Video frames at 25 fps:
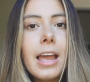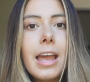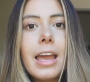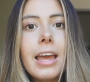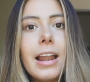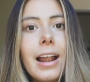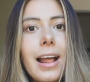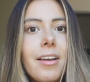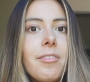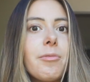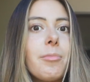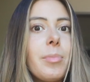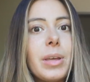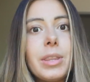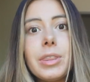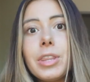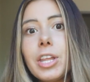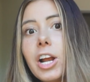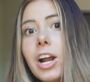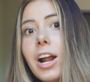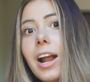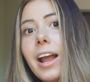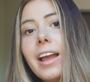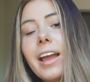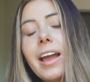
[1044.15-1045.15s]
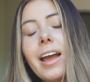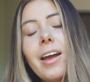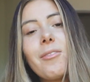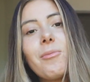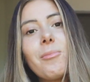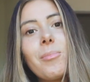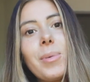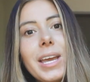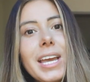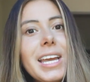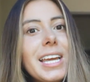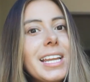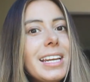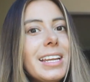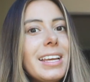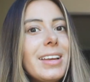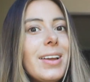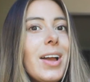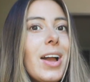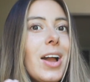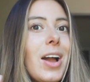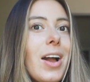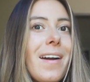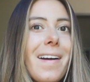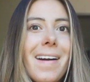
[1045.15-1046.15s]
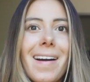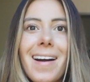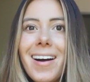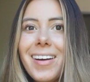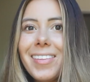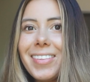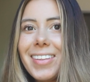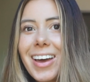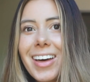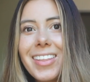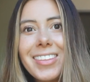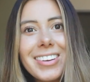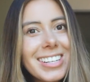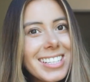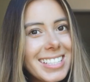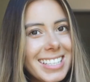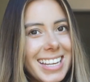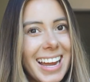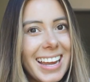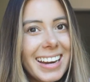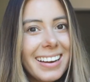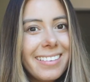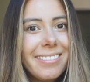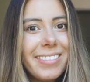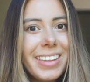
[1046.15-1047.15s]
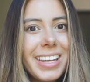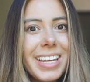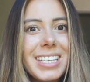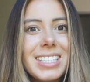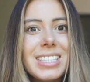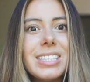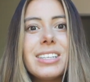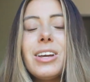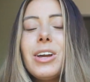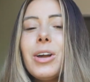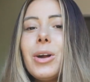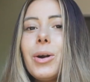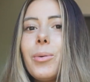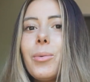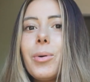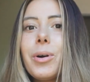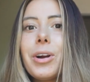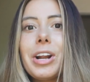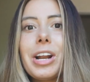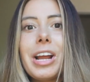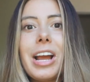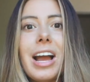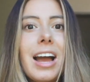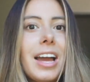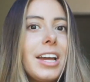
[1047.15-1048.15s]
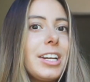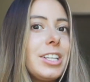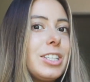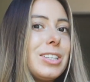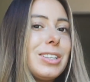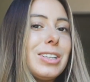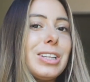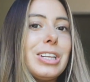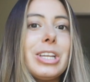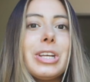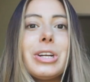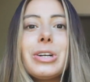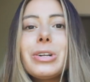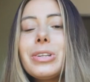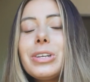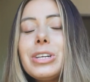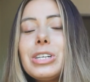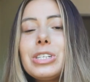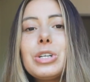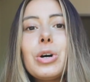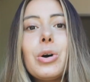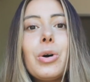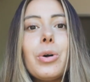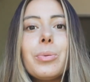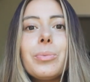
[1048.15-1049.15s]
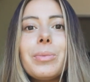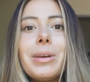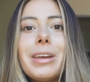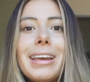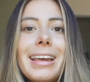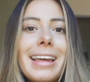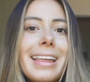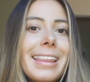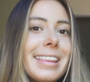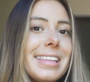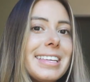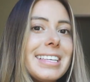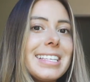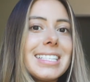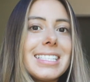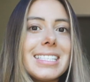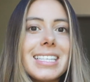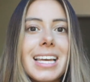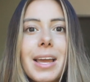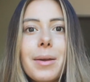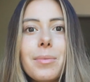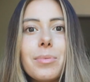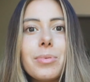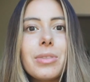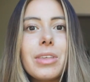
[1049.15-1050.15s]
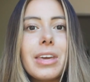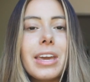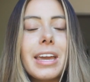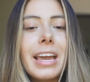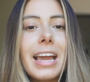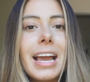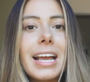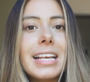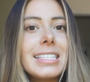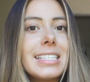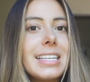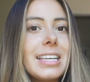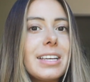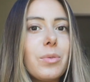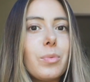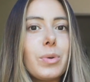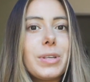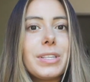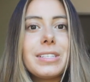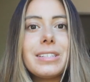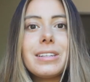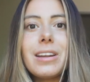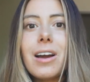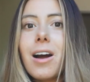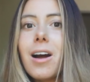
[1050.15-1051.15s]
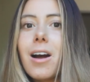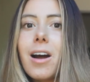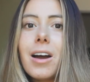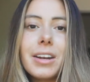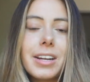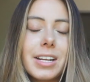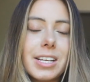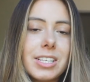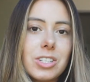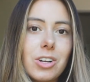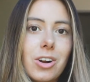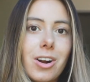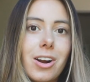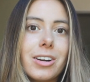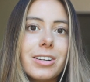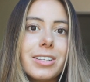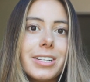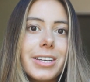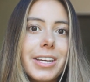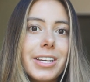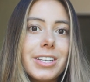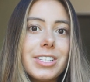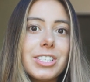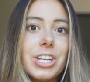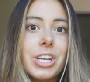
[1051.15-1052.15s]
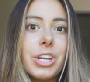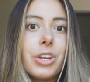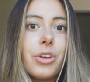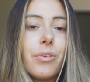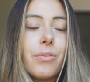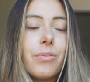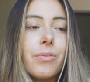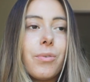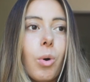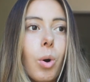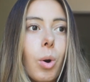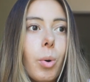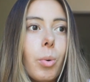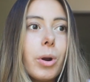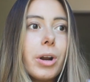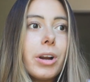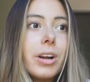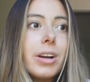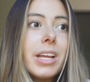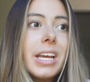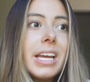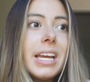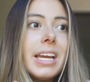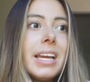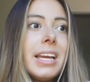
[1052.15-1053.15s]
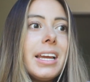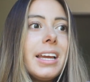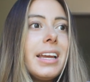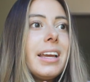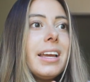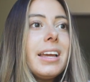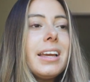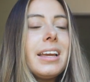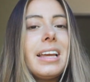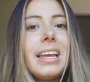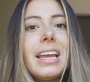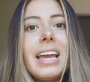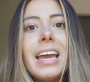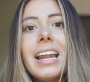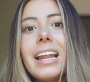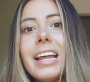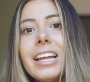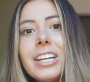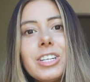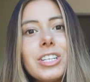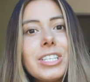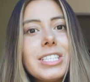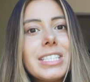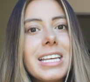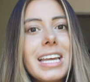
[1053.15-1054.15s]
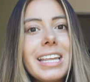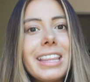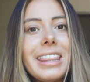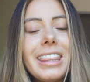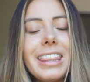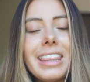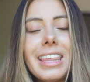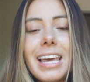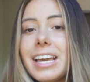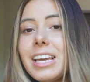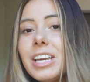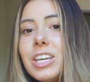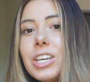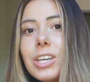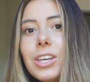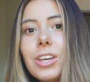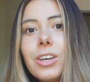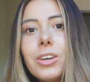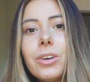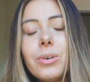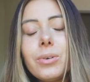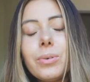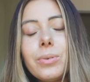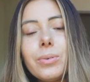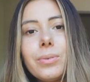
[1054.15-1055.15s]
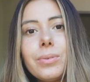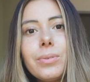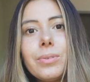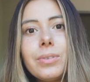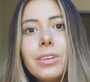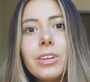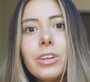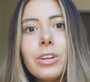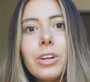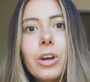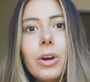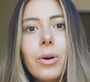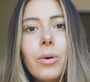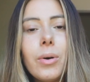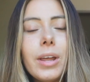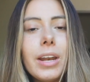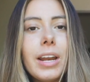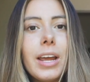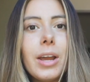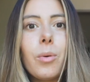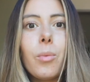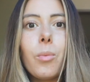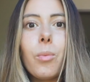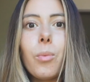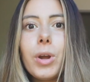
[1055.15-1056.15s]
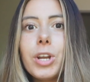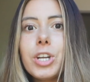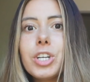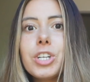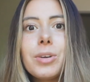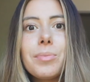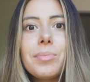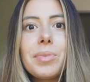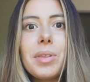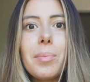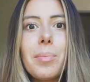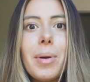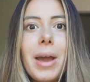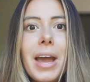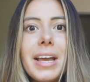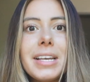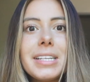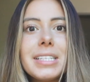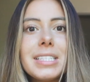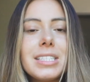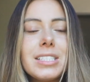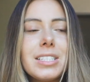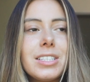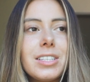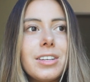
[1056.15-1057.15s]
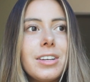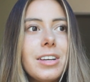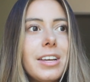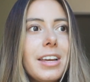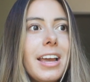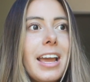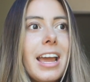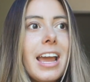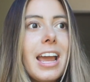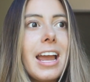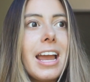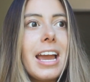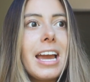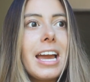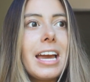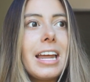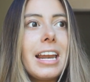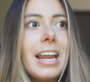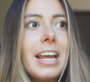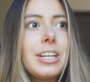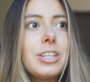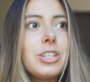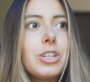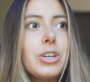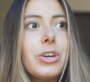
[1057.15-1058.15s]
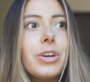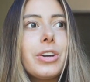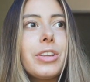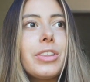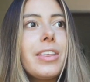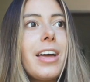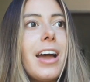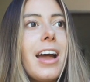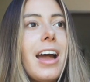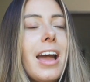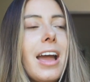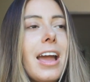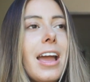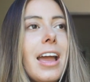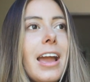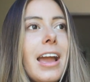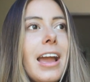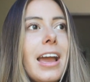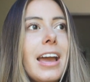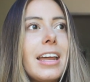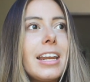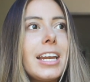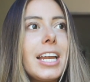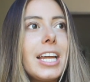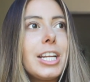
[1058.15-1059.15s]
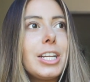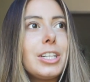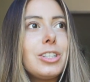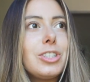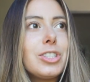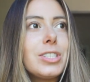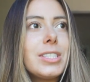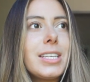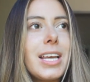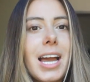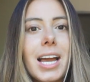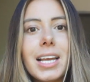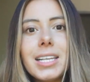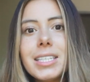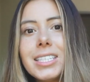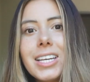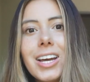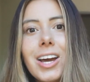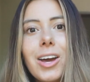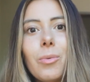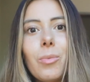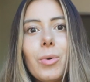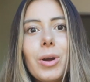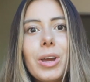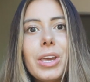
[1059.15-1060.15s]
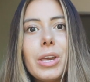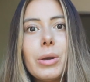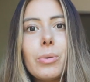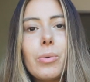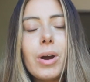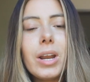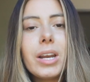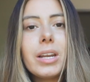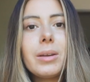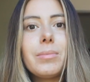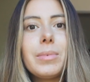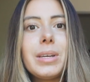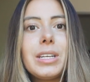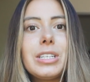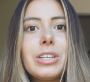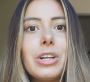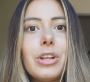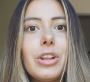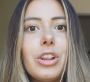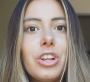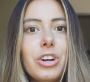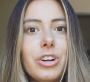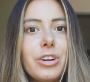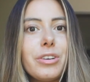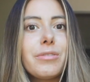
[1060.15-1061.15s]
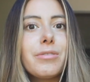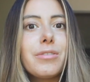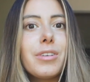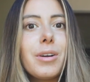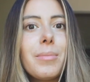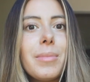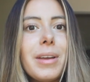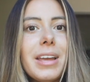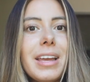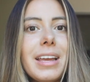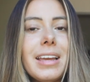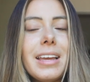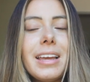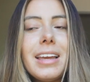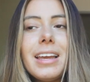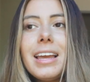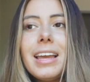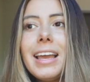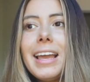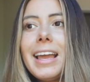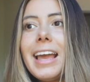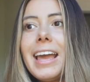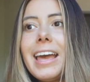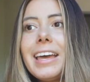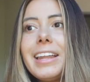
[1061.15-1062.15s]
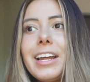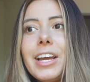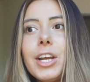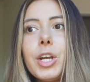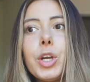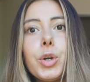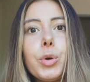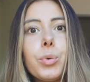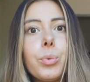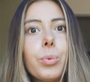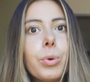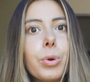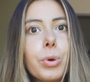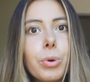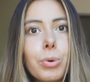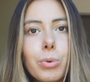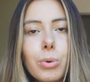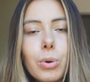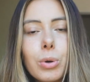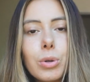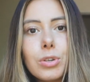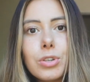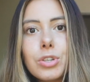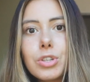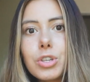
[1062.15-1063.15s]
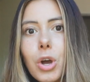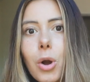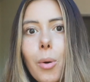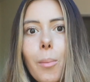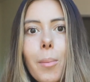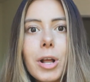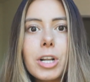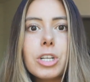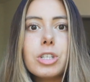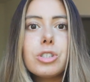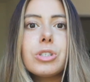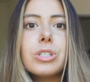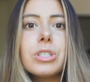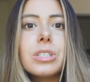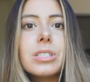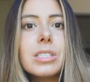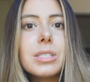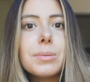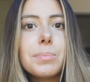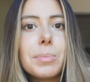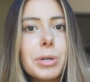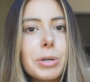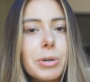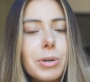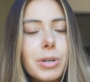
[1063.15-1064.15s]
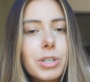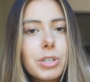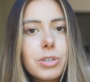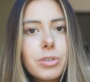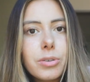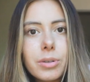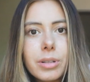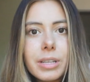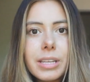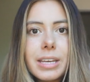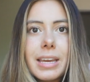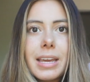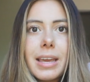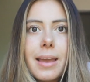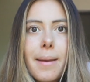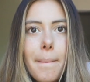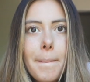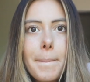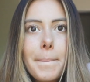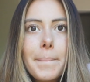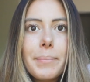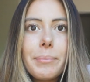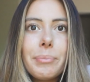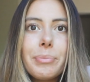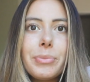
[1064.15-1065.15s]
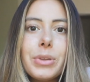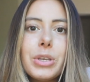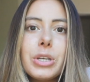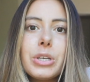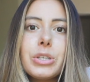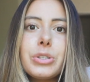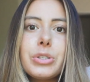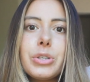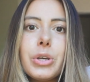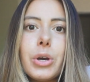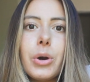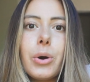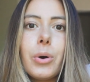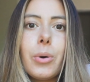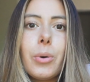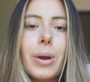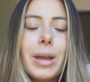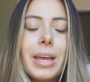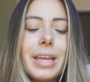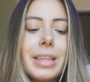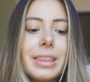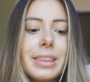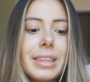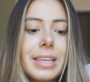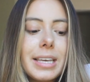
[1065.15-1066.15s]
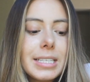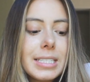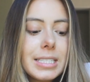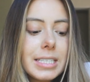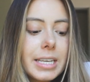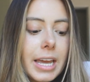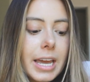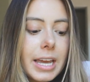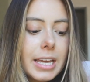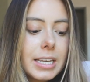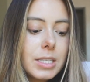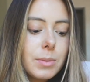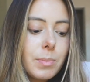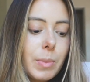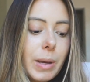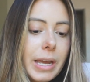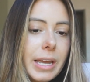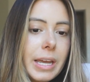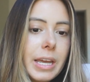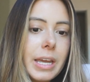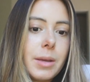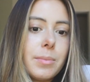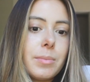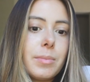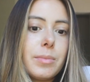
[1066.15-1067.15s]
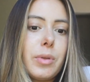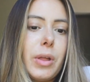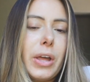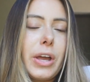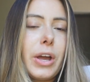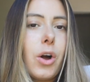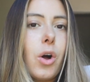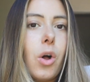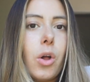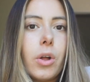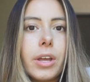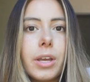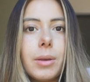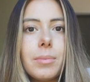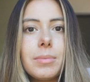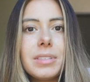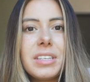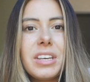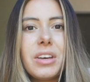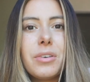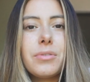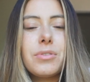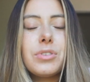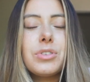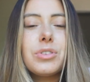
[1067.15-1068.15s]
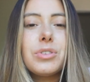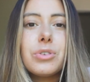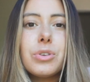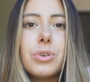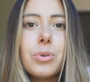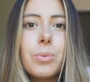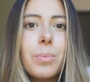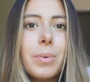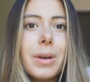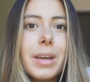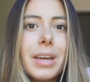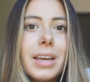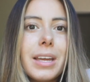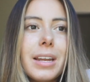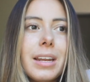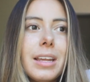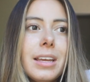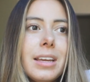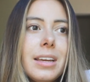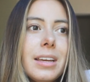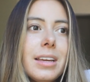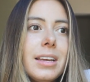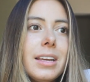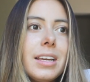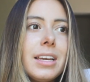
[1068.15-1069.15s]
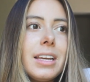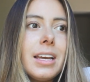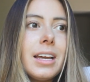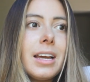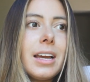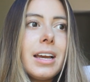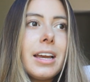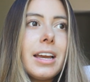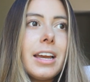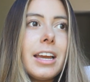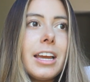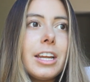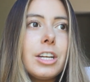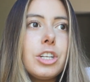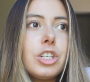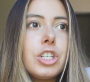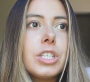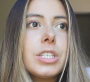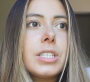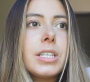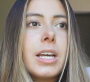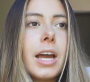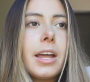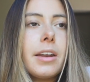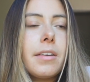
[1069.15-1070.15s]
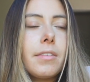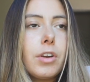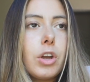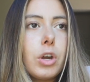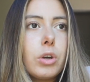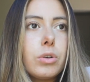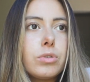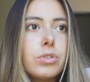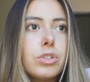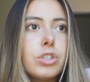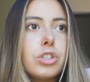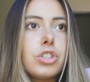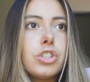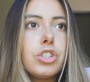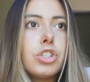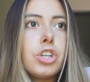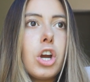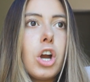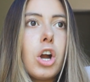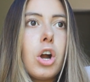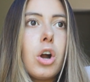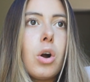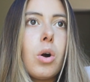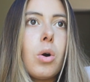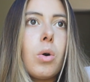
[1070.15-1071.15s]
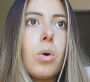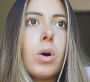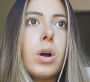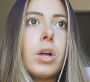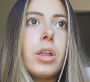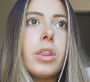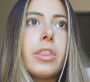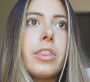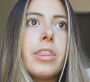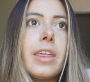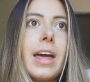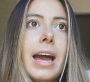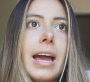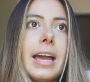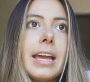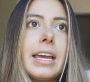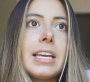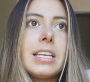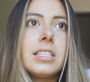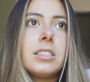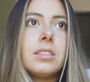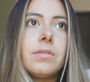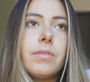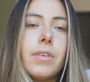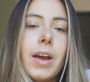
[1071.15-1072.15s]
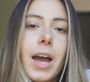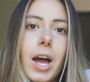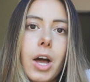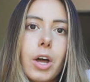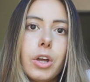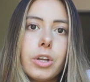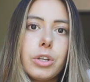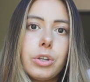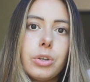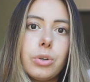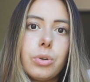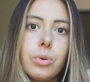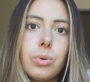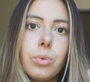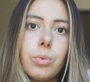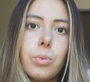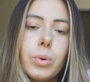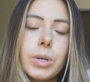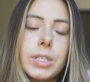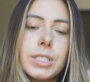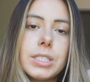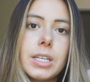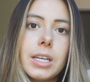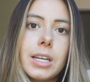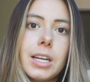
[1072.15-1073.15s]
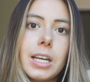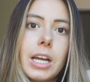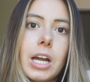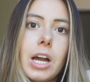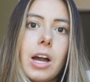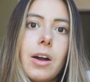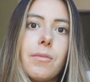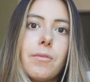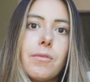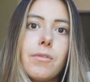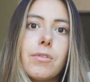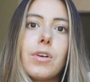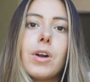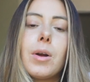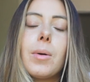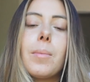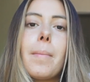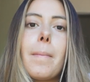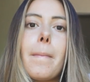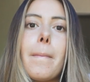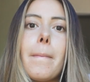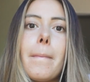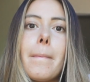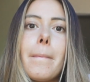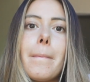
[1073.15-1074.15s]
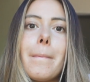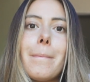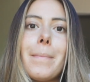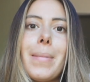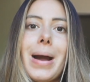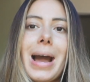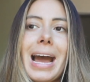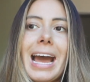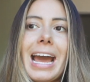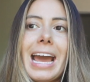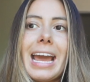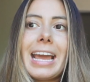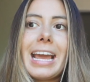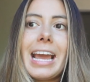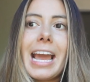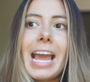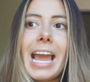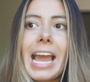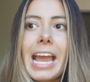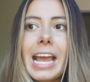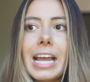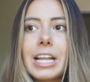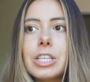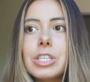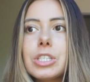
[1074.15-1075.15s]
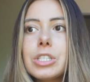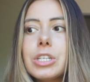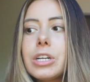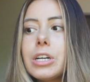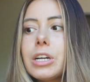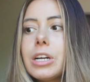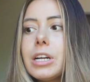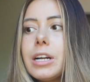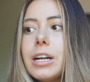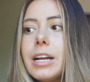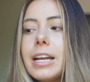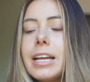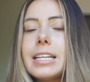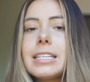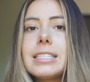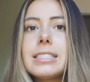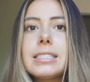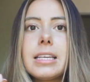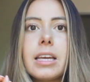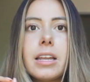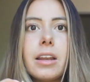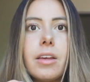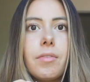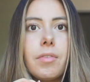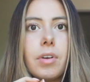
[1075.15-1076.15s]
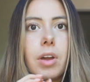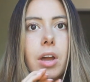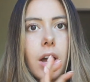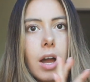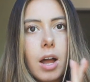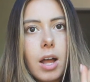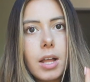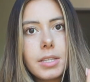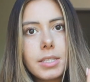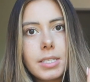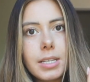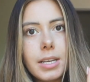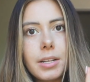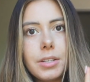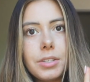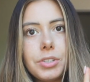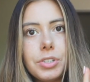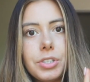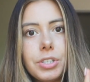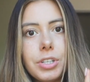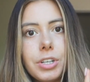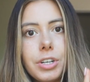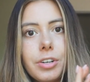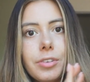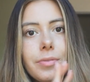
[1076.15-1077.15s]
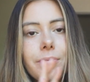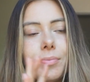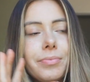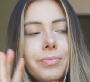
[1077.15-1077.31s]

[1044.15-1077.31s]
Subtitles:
And I've been there. I have been on the other side of this, where a guy literally told me the same thing, as it was not on his heart to continue forward. And I just said, thank you, you know, and I wish him the best. And I took that and I just asked God what he wanted me to learn from it. And I grew so much spiritually. So in this case, by him like calling himself stupid, it just kind of goes to show that his value was going to come from my answer instead of God's answer.